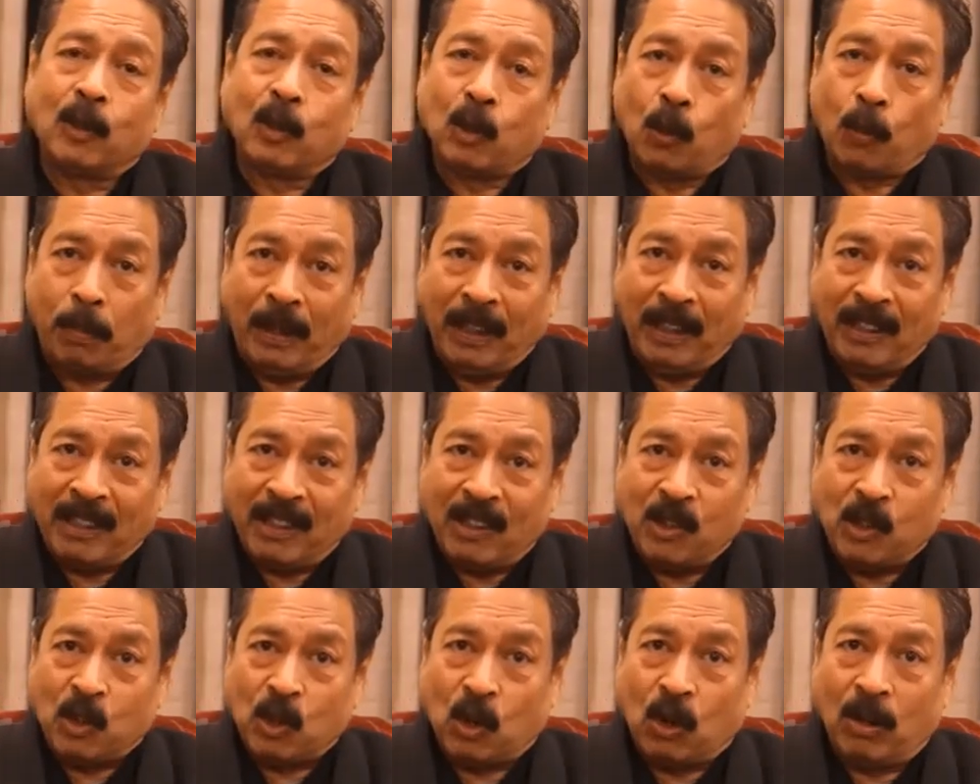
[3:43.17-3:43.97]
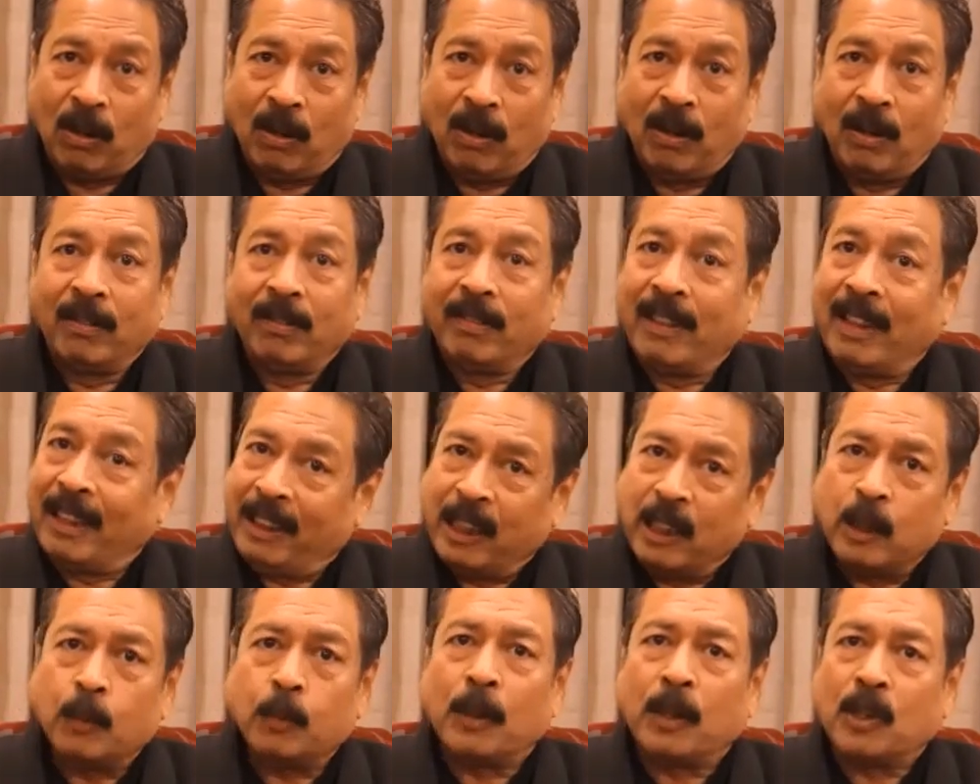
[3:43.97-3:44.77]
So please ensure
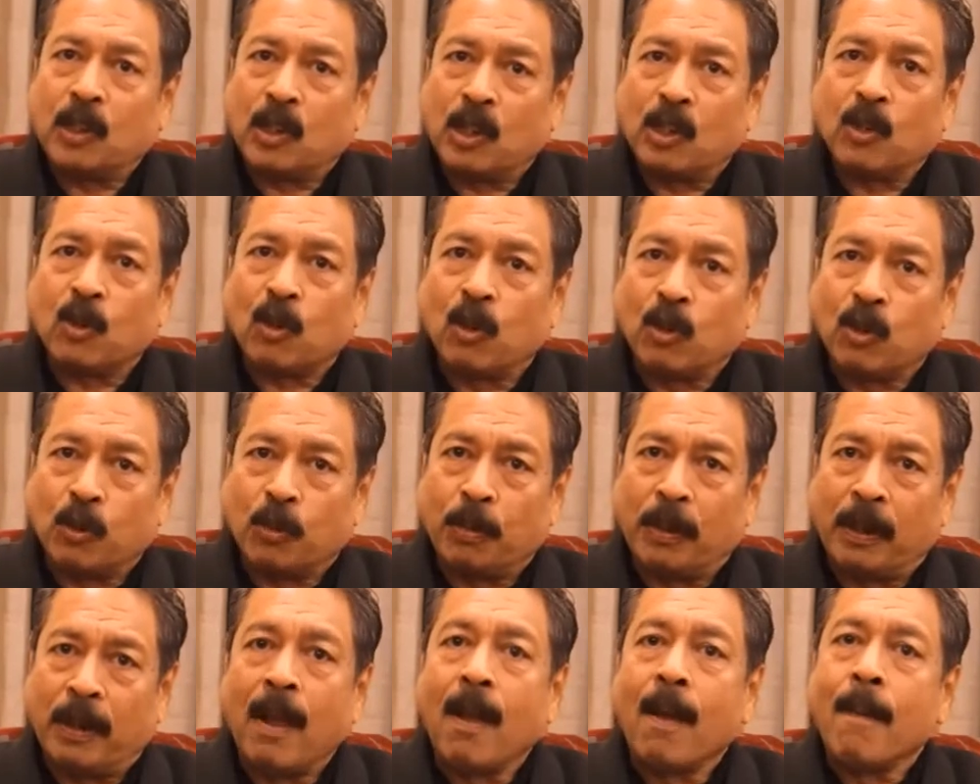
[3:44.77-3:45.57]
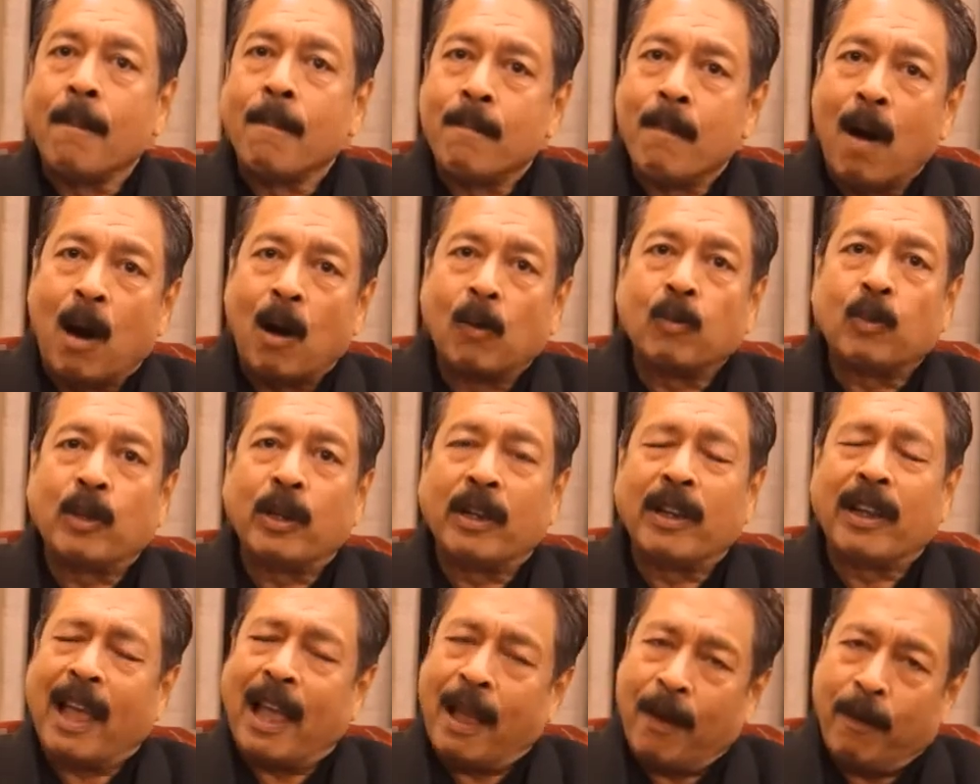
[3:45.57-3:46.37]
that this pressure is going to be
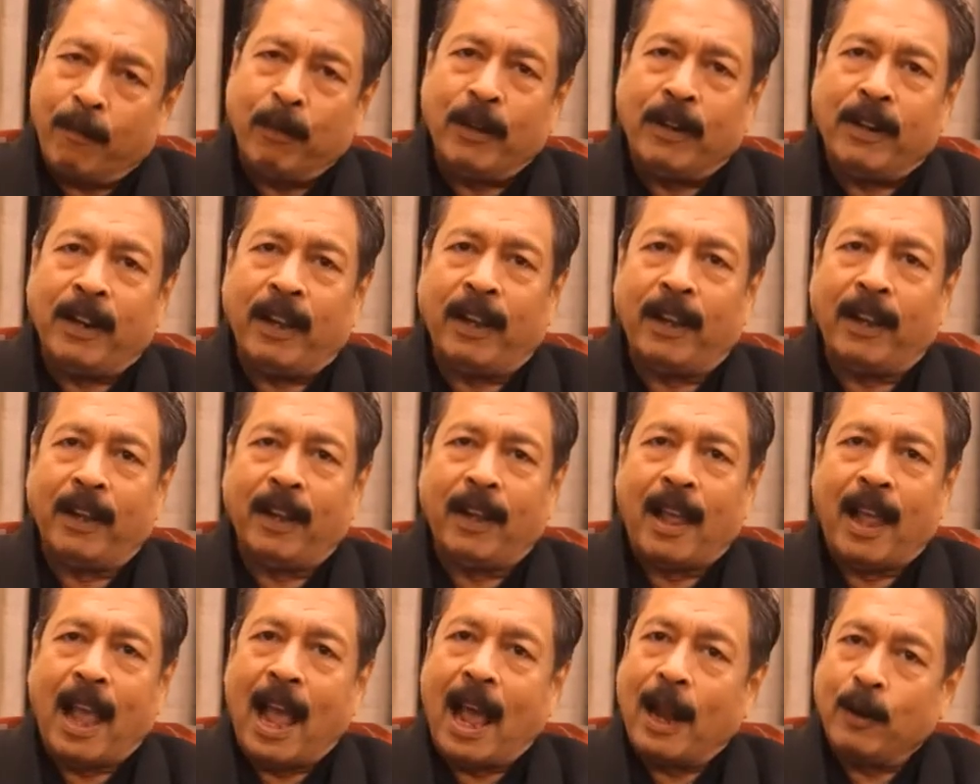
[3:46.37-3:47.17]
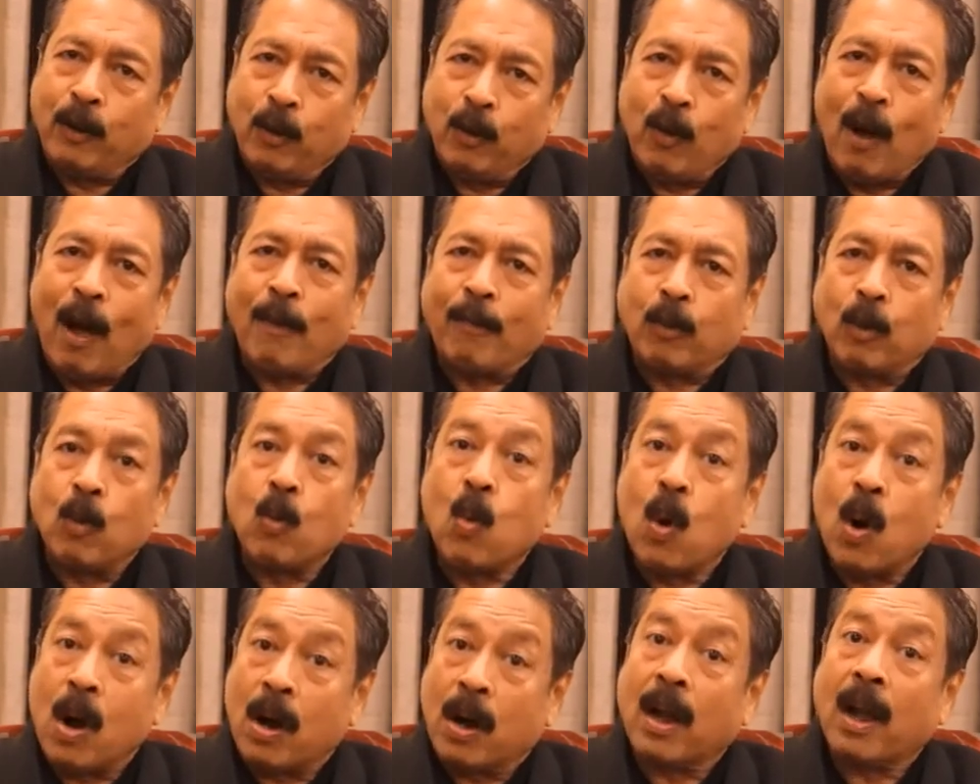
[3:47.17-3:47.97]
mounting every day, and you have
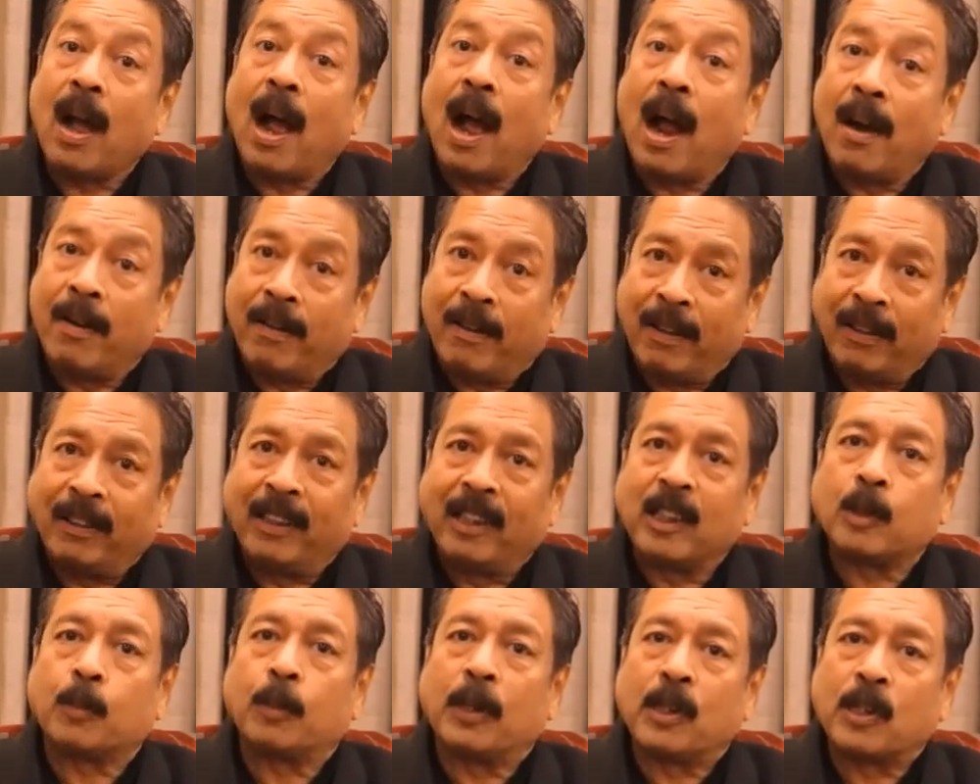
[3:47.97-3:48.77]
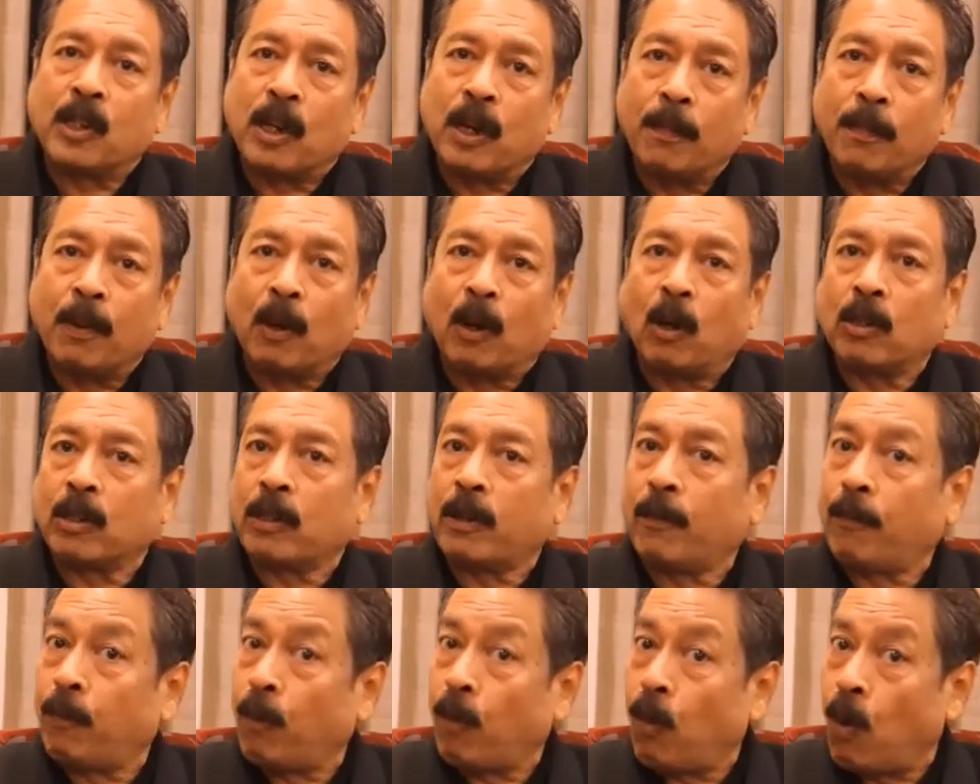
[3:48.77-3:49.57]
to work under this pressure,
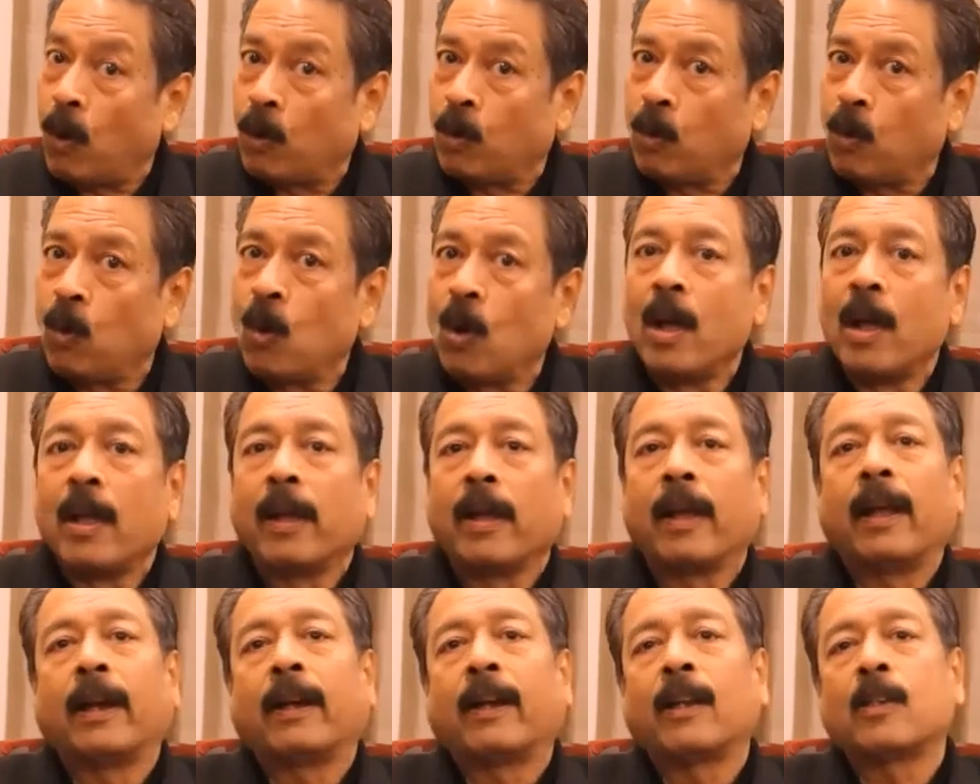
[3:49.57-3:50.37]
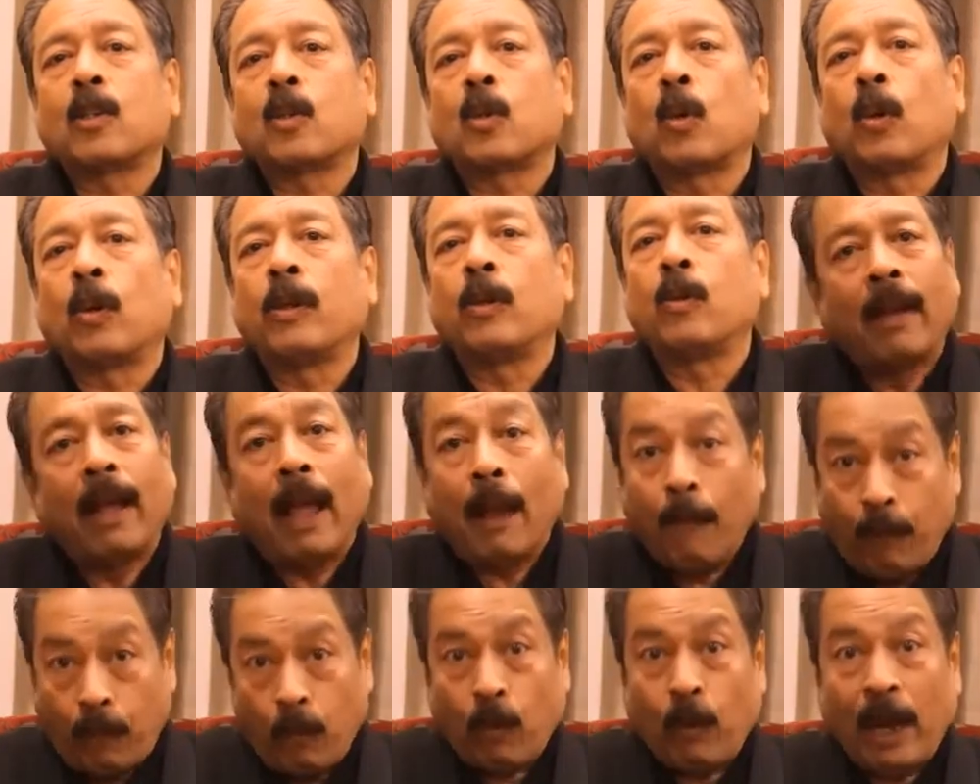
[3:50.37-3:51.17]
because if you want to get a story,
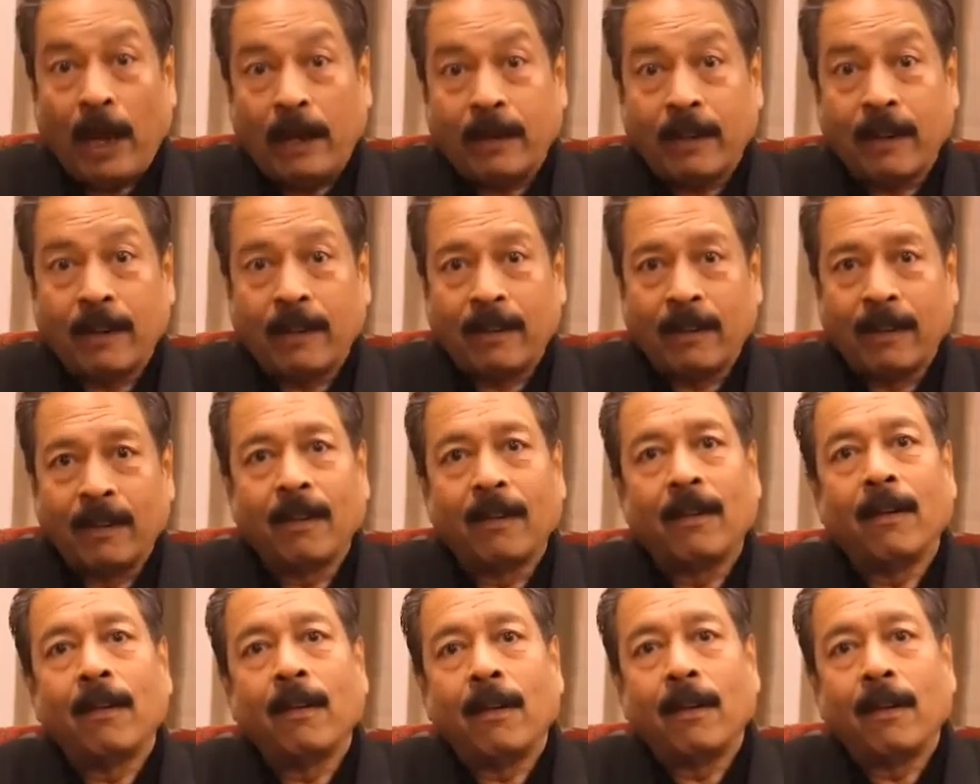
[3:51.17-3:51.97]
if you get it,